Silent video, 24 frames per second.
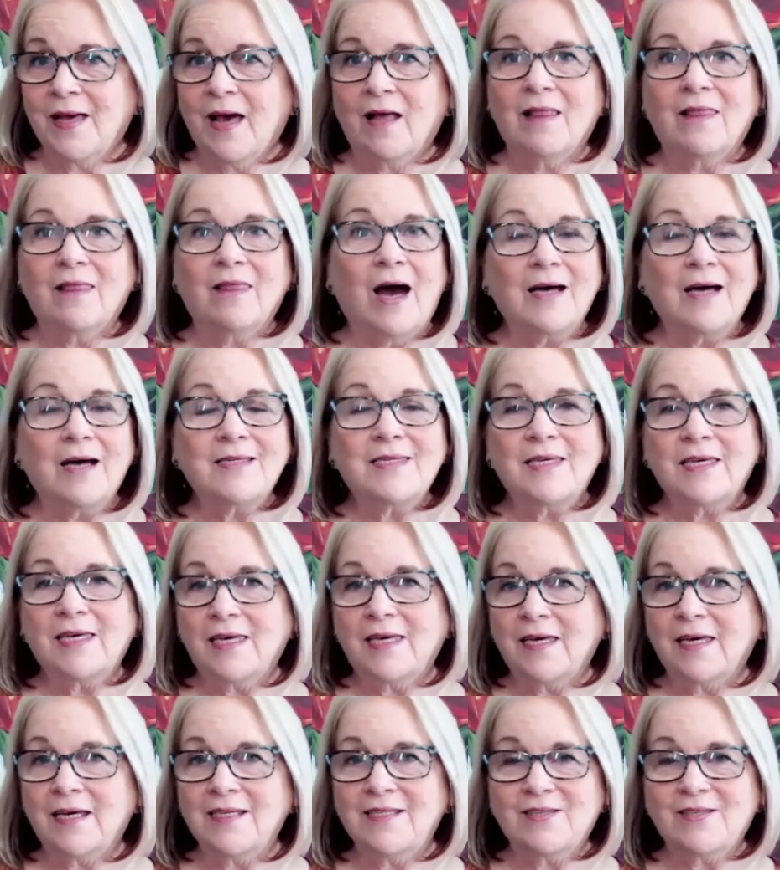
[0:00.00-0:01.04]
Lots of
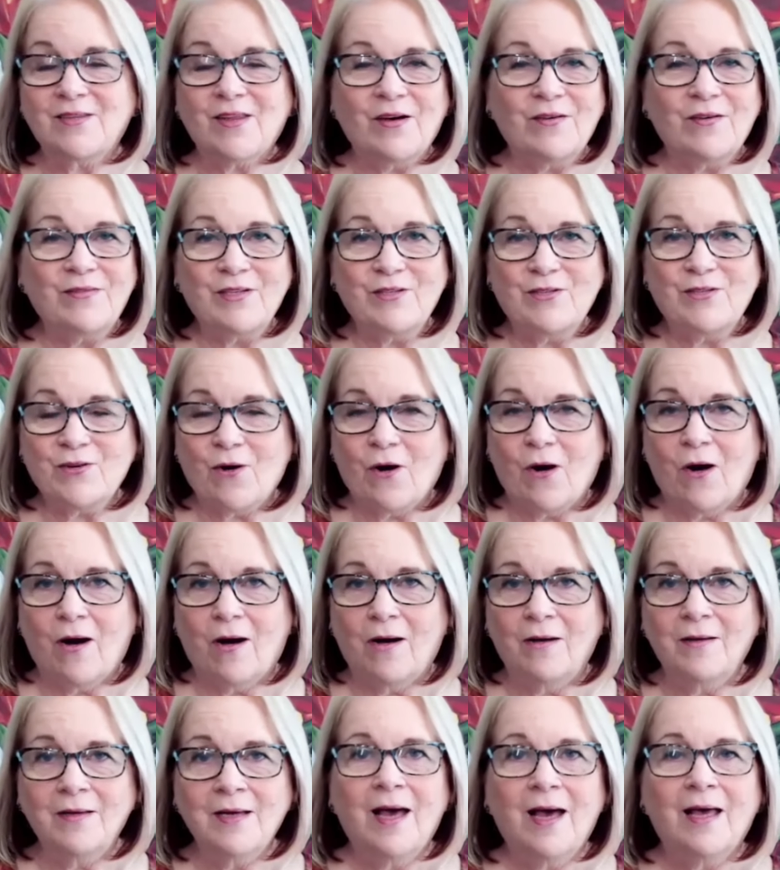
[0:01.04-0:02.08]
kids love to draw.